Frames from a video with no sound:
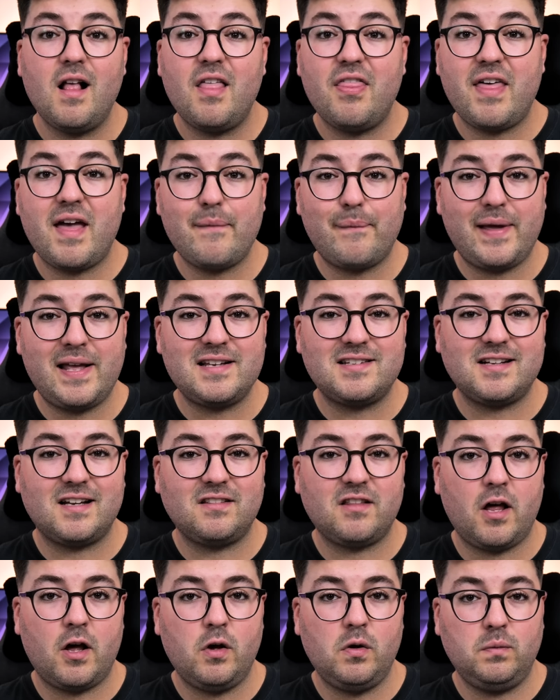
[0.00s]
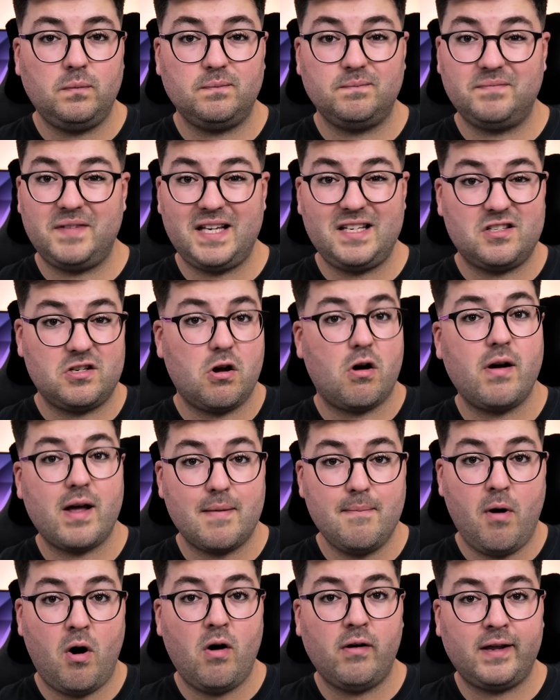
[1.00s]
That being said though, the
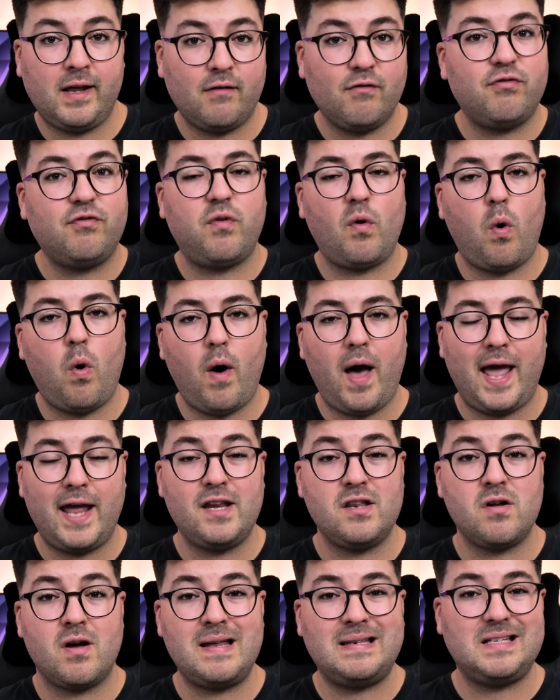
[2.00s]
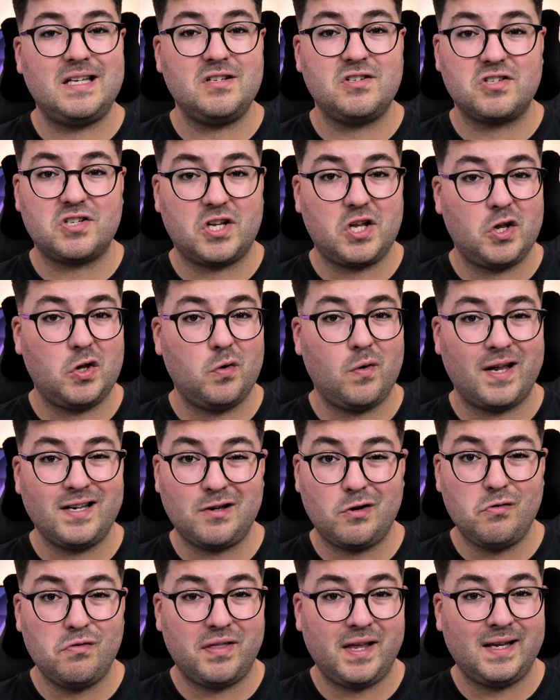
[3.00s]
target market for a 90 SKU I
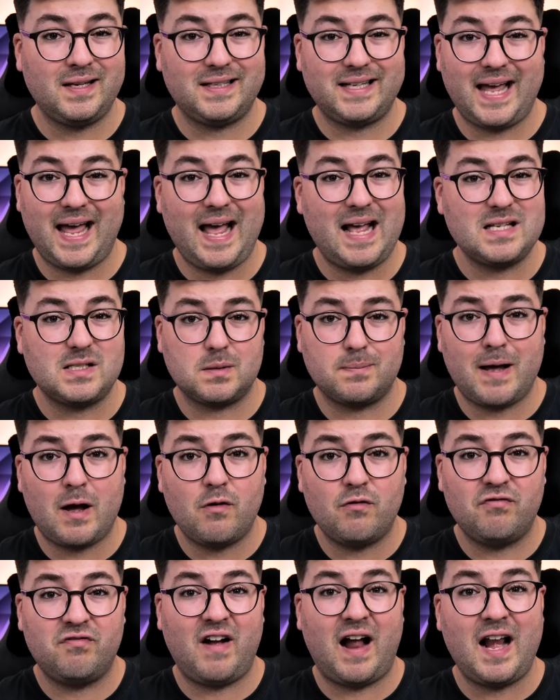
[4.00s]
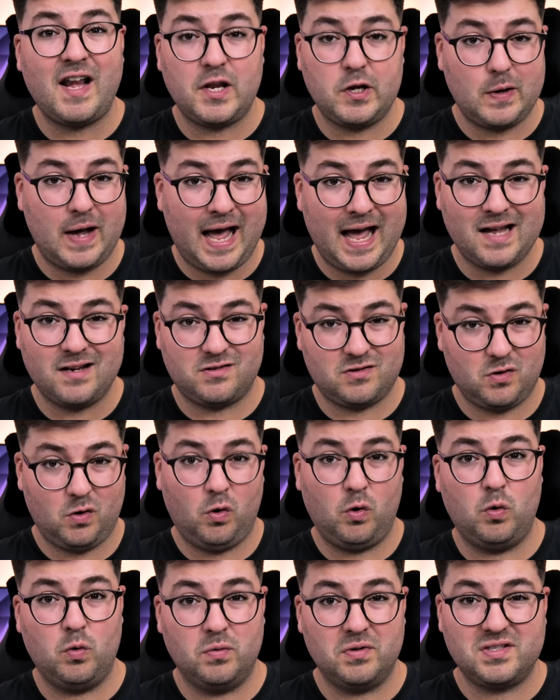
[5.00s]
don't think cares about value at
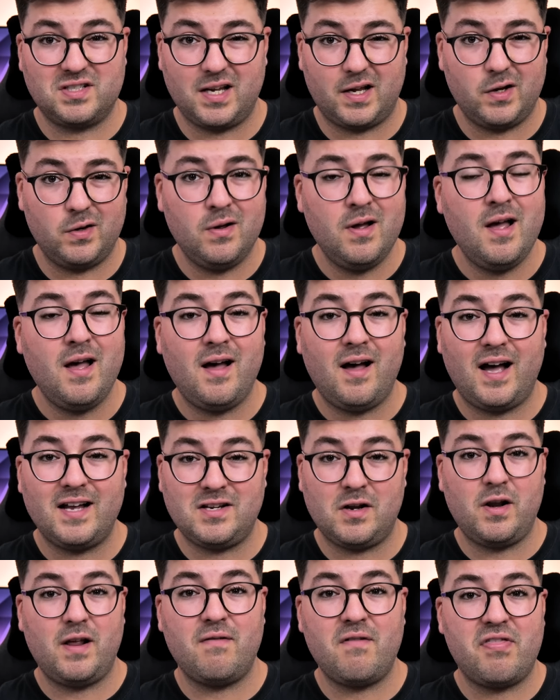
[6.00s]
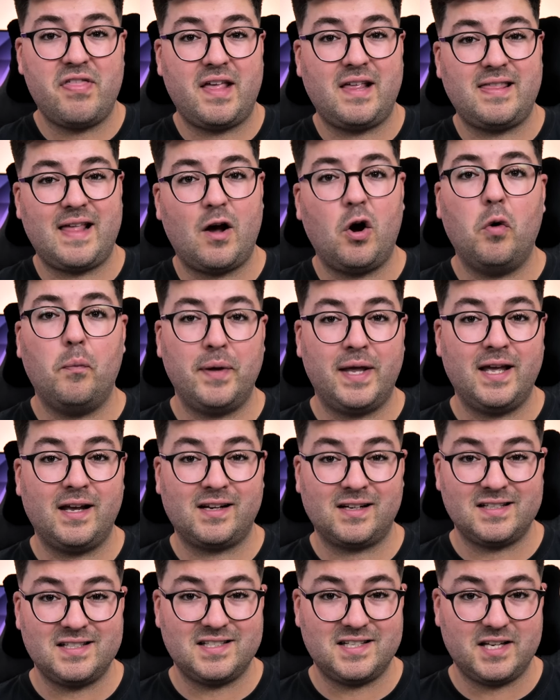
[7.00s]
all, so I don't even think that will be a
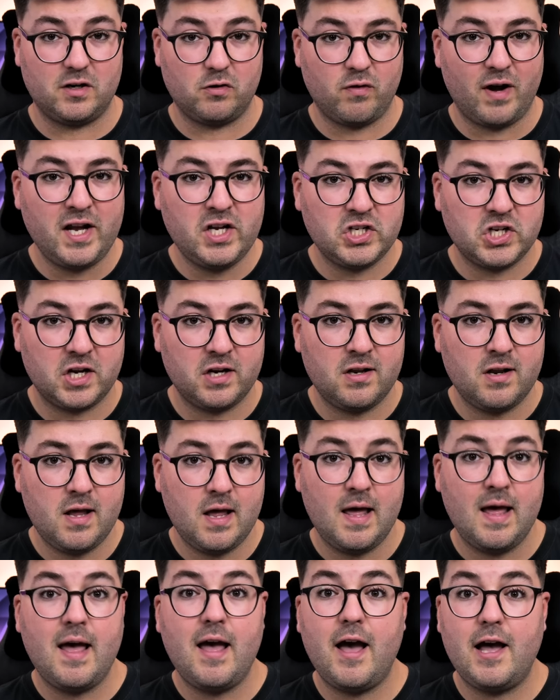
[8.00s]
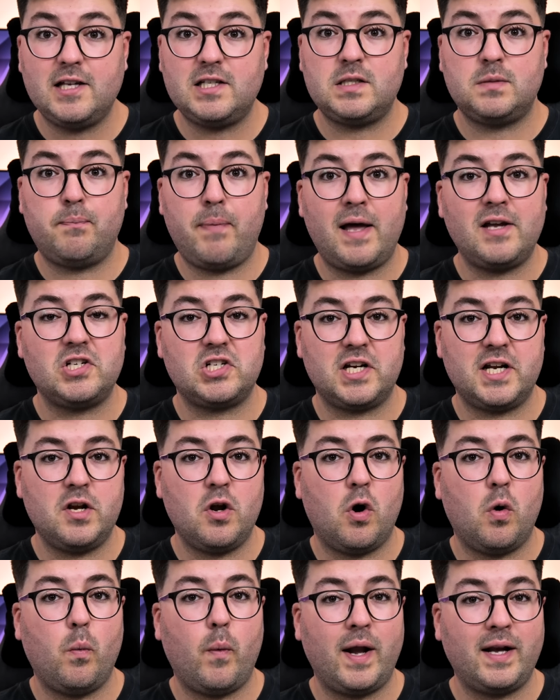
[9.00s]
consideration, especially
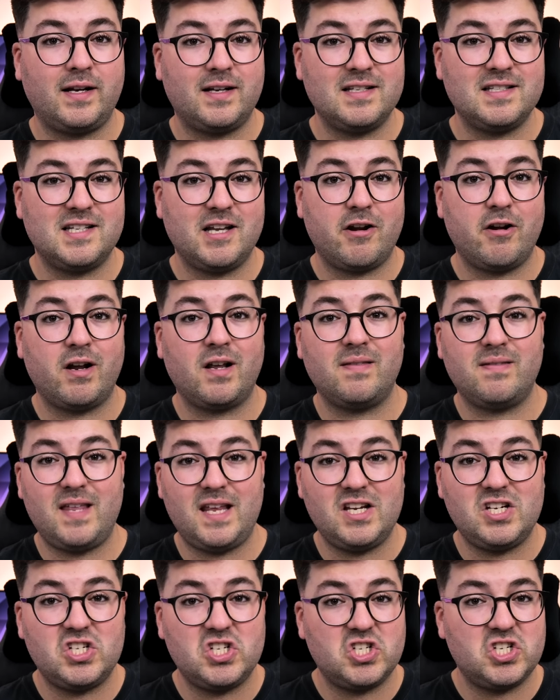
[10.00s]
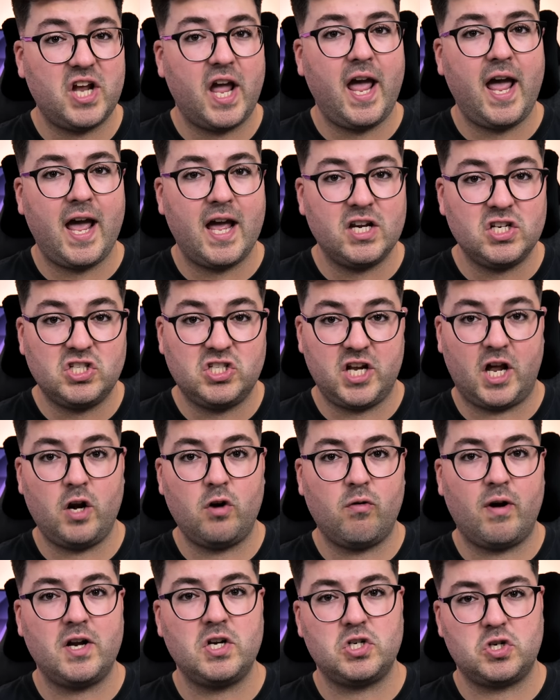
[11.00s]
not when considering the sheer
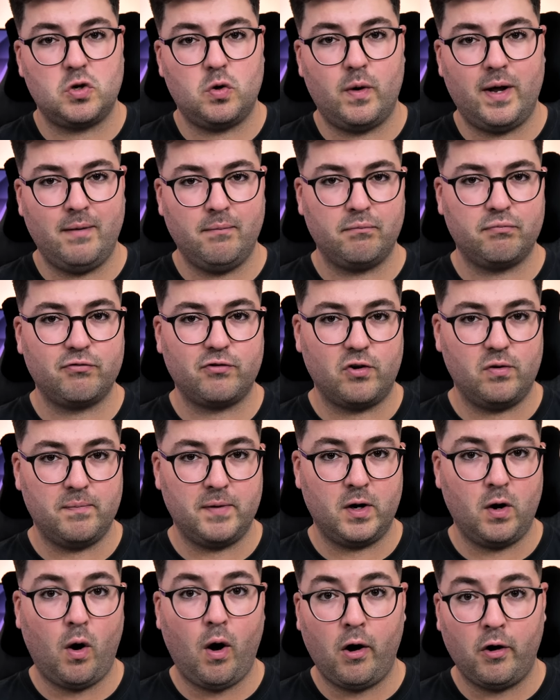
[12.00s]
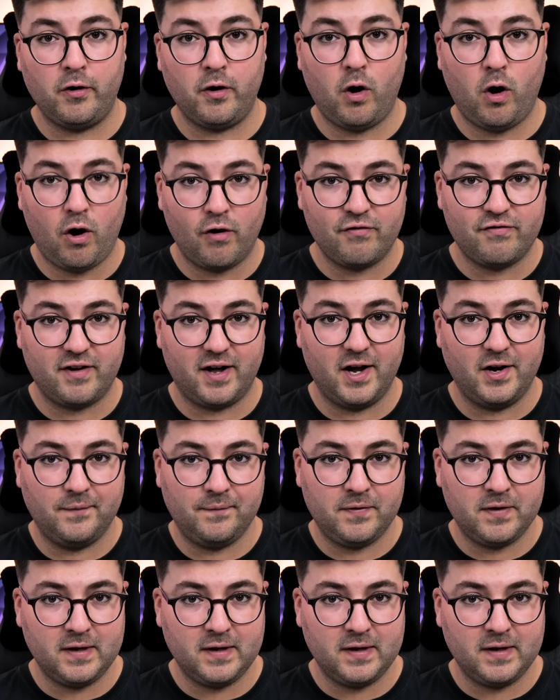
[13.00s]
generational improvement on offer.